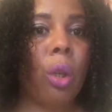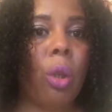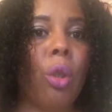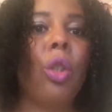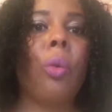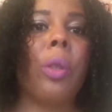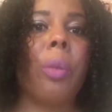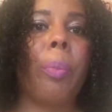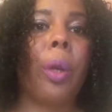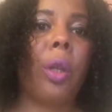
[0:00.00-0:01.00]
you as
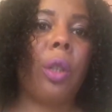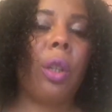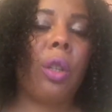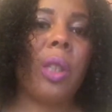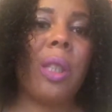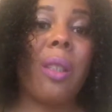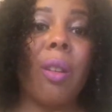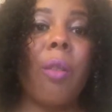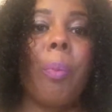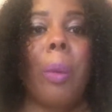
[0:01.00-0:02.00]
a person, because there's a
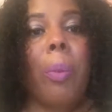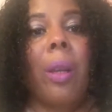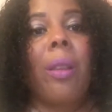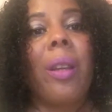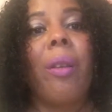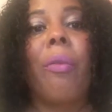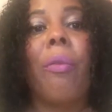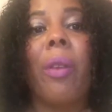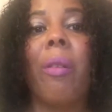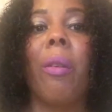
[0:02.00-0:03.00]
lot of people out there that are
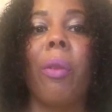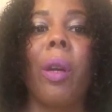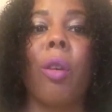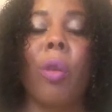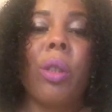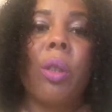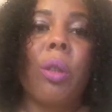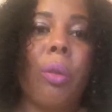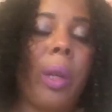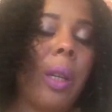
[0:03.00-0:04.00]
very, very
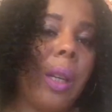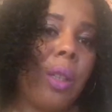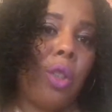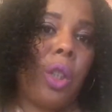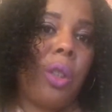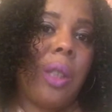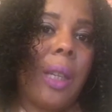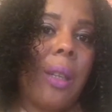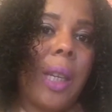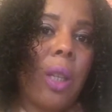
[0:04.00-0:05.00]
critical, and that's just
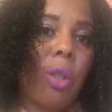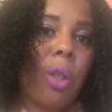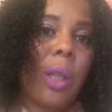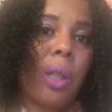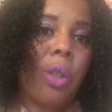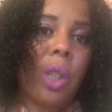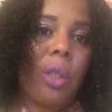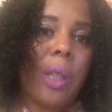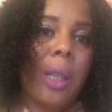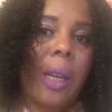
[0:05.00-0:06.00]
their nature, that's
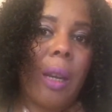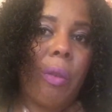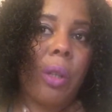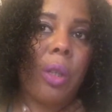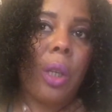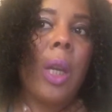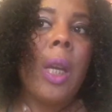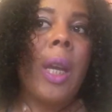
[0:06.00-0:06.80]
just their character,